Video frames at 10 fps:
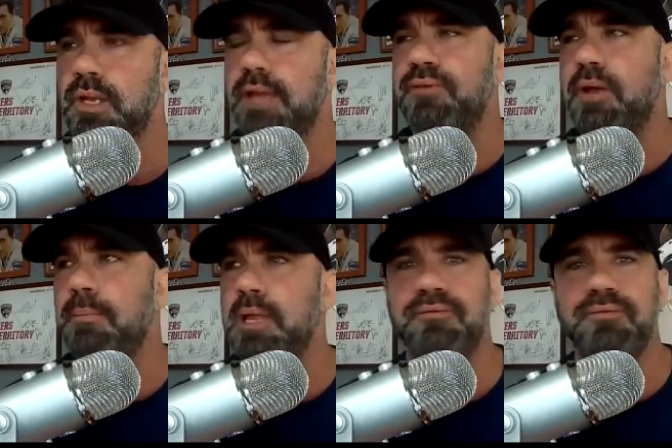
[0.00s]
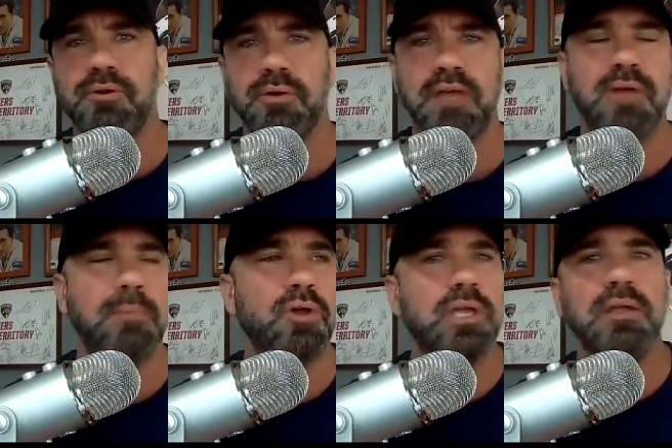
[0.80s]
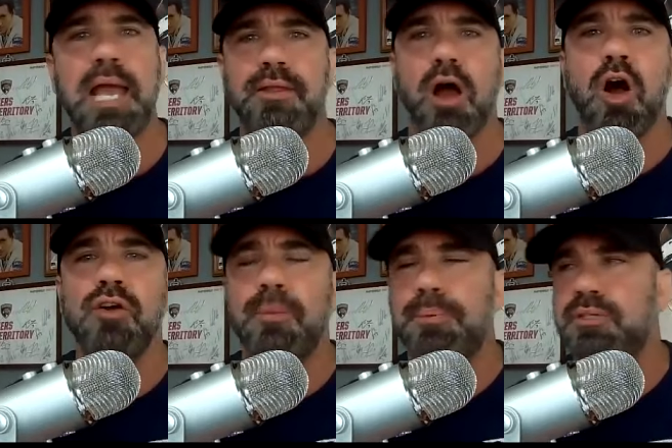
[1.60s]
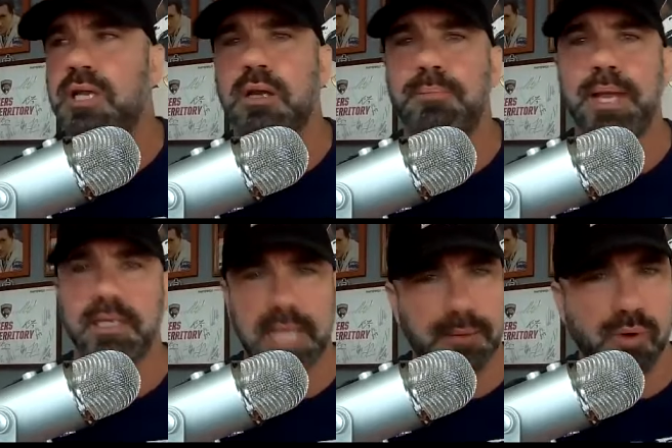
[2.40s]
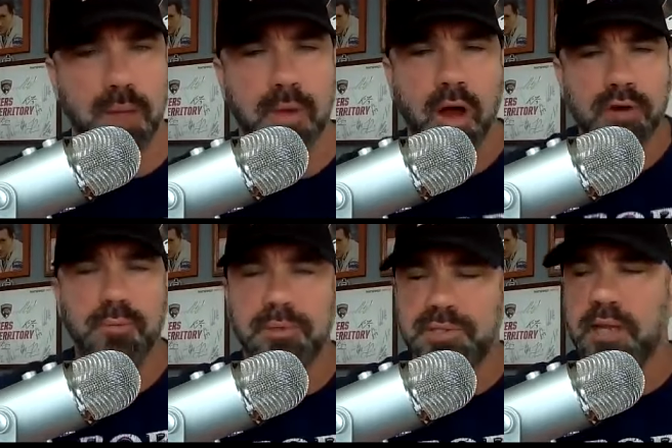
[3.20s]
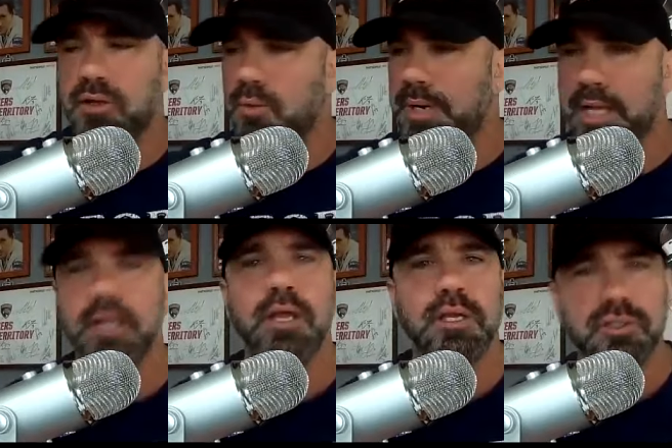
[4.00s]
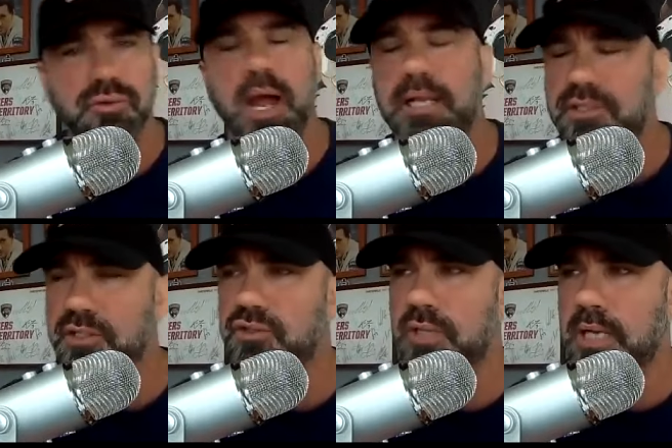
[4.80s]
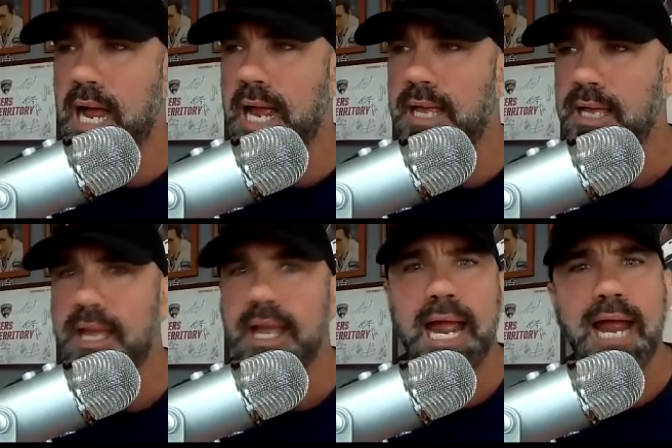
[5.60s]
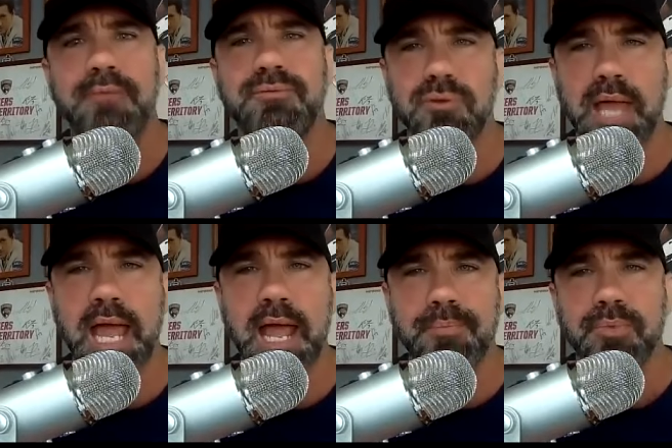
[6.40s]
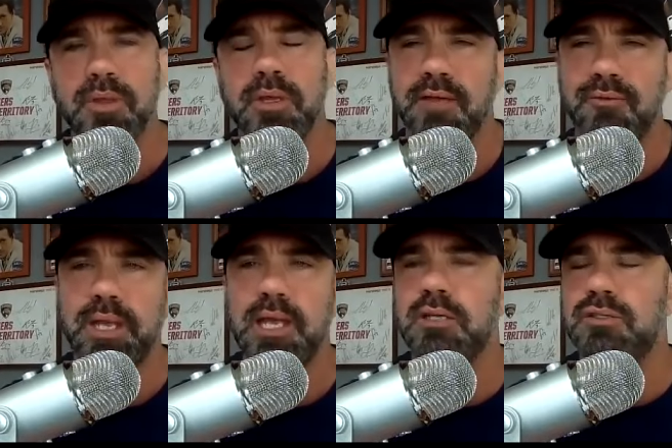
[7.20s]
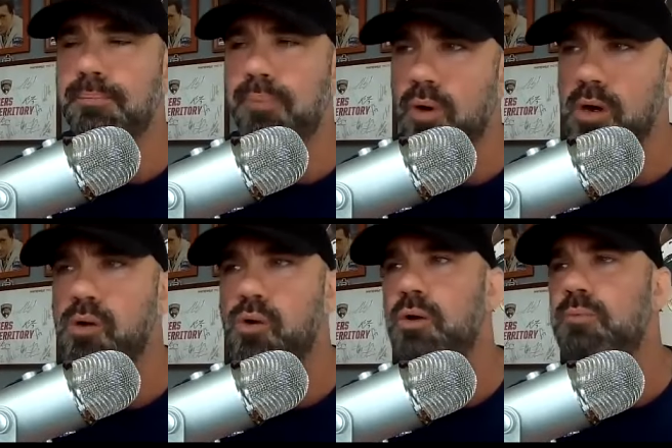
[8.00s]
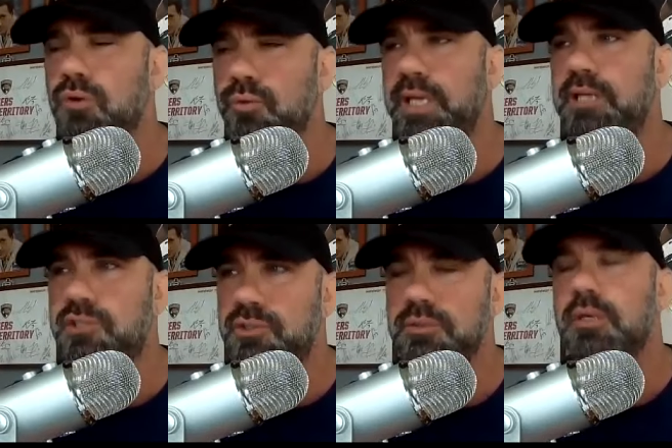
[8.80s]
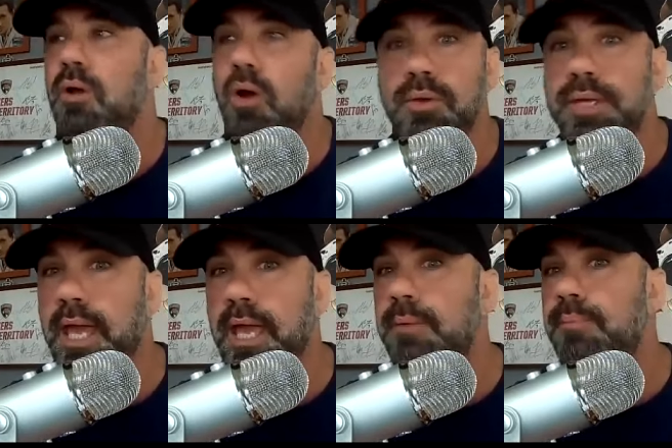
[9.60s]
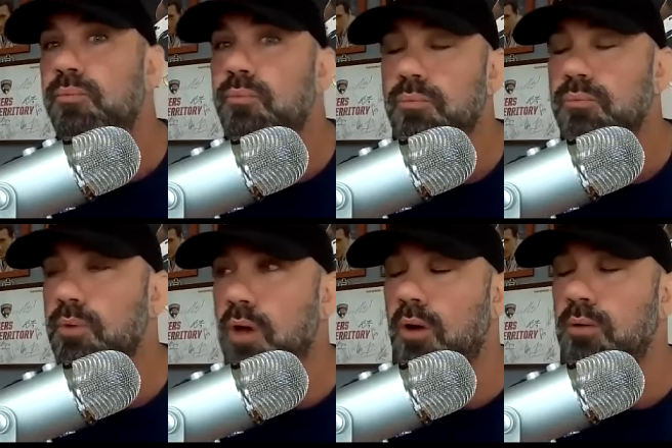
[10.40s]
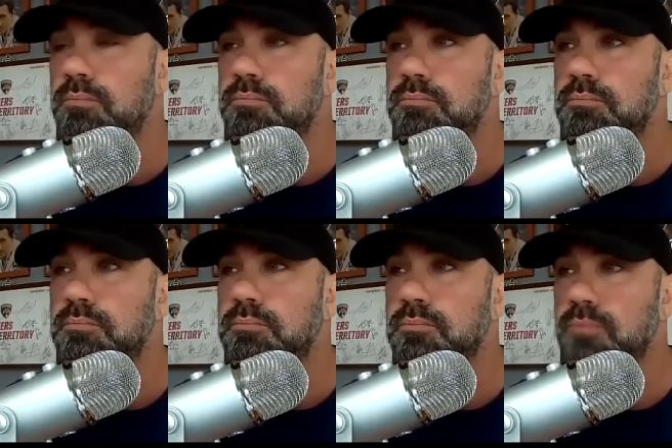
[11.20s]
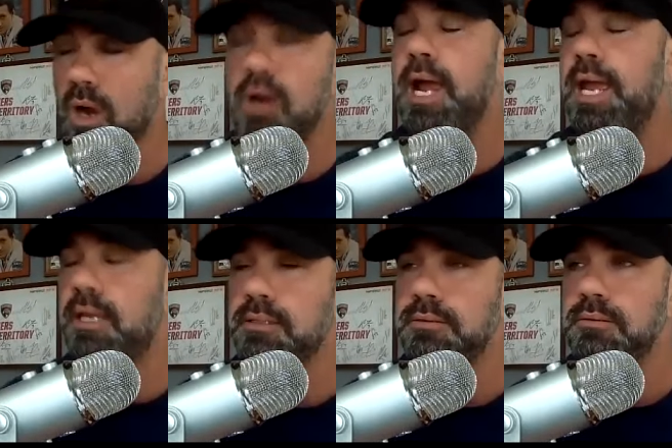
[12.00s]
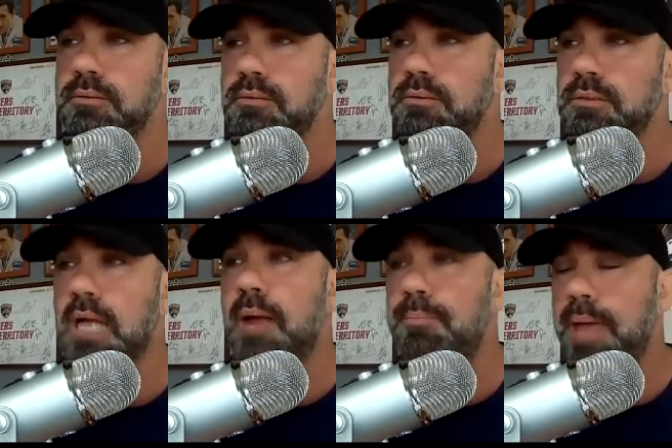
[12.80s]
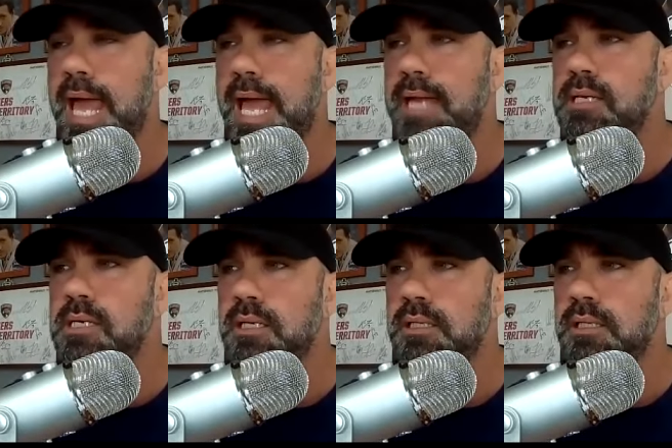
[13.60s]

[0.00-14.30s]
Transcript: if I'm looking at 100% opinion, like where I'm 100% good with it, Trotz is the guy. After that, if we get a DeBoer or a Maurice, okay, you know, all right, not bad,